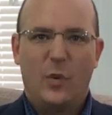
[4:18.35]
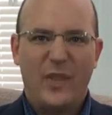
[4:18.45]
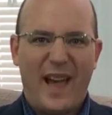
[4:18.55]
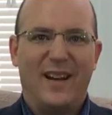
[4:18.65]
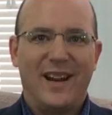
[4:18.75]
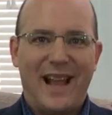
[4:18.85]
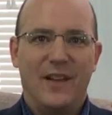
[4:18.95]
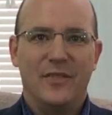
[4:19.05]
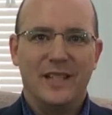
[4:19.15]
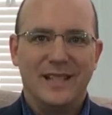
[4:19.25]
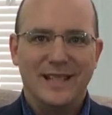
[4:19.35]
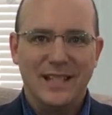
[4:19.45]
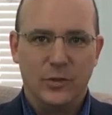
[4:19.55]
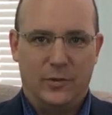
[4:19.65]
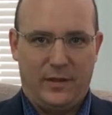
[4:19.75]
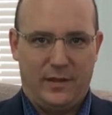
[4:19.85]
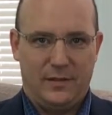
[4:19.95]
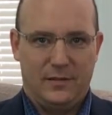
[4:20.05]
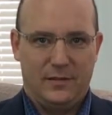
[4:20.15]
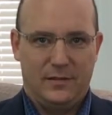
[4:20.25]
without having to deal with
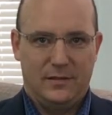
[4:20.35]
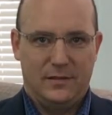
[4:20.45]
it.